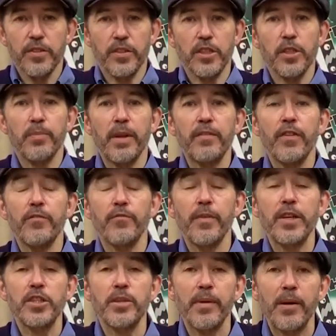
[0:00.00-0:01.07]
Just a bit of
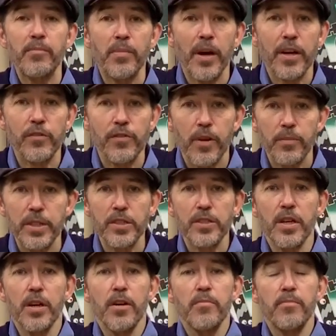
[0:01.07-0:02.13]
information about buying from us.
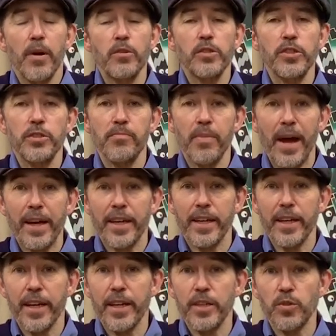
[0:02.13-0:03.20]
Postage and
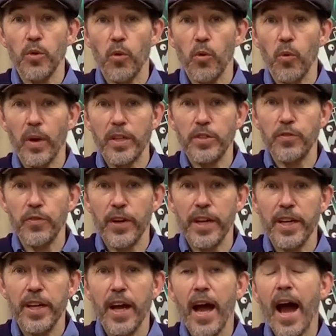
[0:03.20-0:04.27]
packing is always
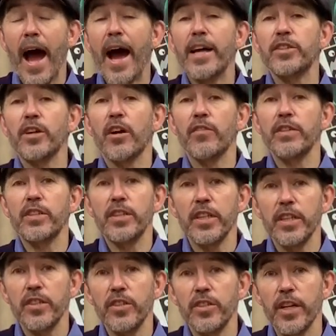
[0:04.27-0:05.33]
free, as are
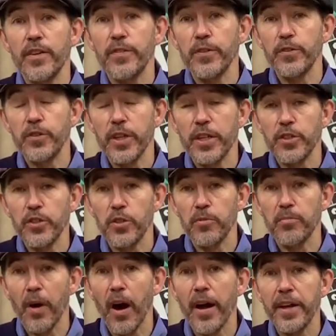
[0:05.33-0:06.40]
returns if you change your
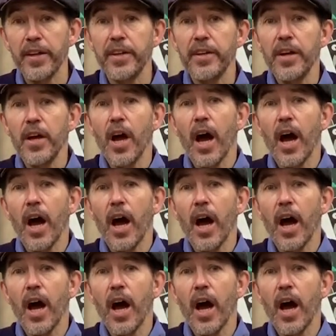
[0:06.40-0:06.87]
mind.